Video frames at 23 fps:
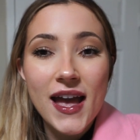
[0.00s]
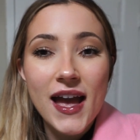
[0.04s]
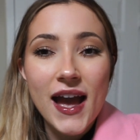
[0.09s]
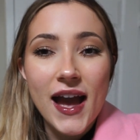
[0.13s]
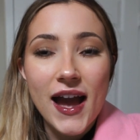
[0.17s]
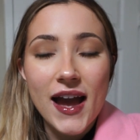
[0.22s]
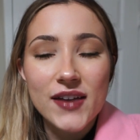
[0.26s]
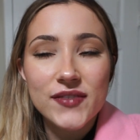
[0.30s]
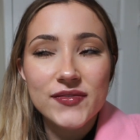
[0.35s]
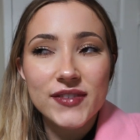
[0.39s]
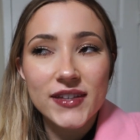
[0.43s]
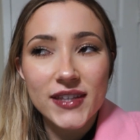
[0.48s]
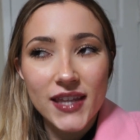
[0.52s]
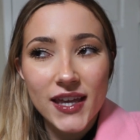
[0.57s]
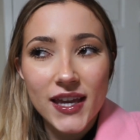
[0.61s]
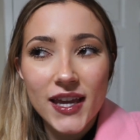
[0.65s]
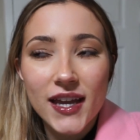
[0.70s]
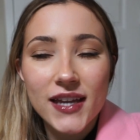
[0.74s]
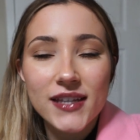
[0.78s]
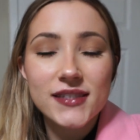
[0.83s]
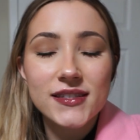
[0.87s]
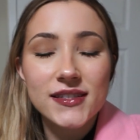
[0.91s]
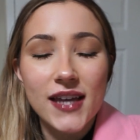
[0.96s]
I feel like
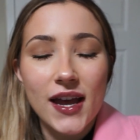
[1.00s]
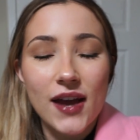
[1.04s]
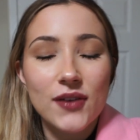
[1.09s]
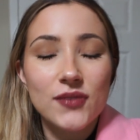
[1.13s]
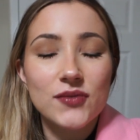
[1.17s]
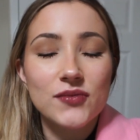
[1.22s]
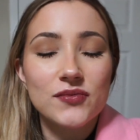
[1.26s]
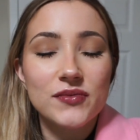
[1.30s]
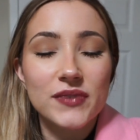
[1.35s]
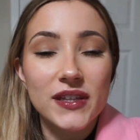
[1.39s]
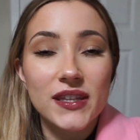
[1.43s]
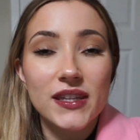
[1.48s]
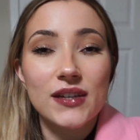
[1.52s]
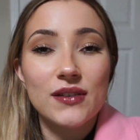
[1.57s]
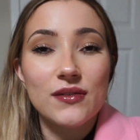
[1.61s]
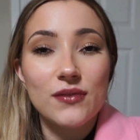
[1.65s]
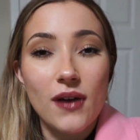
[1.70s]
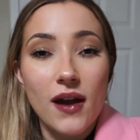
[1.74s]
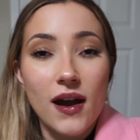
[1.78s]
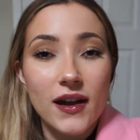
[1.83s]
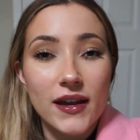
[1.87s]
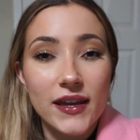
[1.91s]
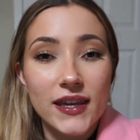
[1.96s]
I sound really
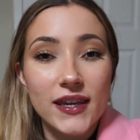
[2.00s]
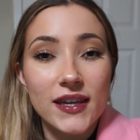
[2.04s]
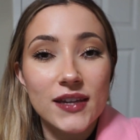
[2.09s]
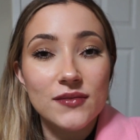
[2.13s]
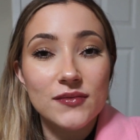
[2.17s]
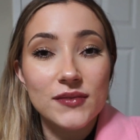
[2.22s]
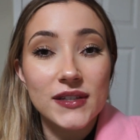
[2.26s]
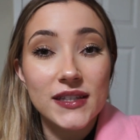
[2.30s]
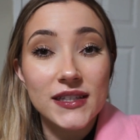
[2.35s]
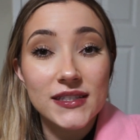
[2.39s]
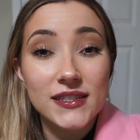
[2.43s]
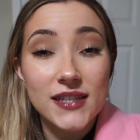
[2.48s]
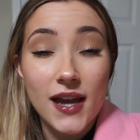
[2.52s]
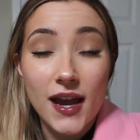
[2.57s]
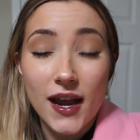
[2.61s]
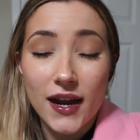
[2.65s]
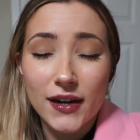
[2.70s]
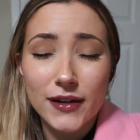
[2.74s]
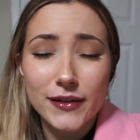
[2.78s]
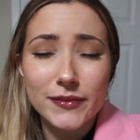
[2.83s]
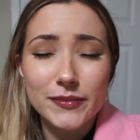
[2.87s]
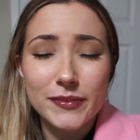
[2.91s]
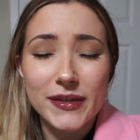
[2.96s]
groggy and really
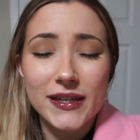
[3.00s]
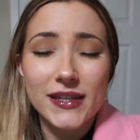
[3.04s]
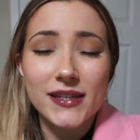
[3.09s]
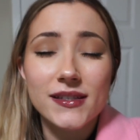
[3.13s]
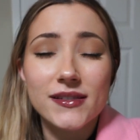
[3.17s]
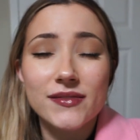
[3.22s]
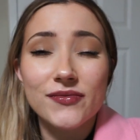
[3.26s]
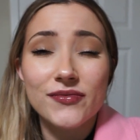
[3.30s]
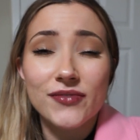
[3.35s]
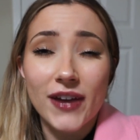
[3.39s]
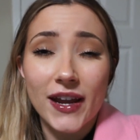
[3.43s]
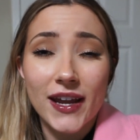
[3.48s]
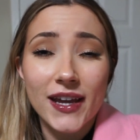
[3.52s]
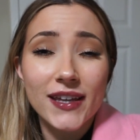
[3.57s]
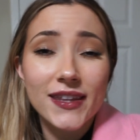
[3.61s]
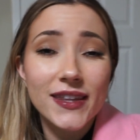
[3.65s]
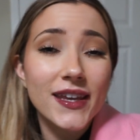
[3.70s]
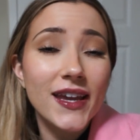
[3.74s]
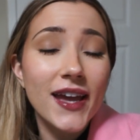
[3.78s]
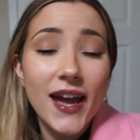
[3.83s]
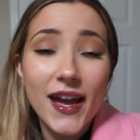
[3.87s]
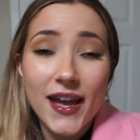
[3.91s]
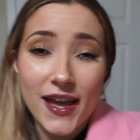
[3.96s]
tired because
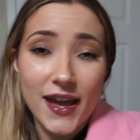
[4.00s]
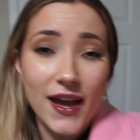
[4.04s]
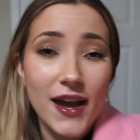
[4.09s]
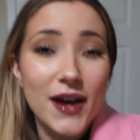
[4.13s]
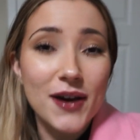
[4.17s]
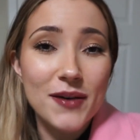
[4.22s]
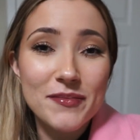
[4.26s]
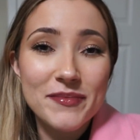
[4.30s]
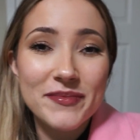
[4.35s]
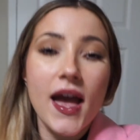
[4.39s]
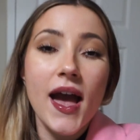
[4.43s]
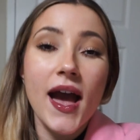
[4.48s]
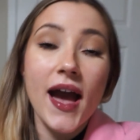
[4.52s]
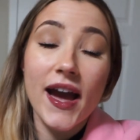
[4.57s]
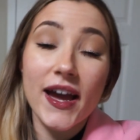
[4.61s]
frankly I am.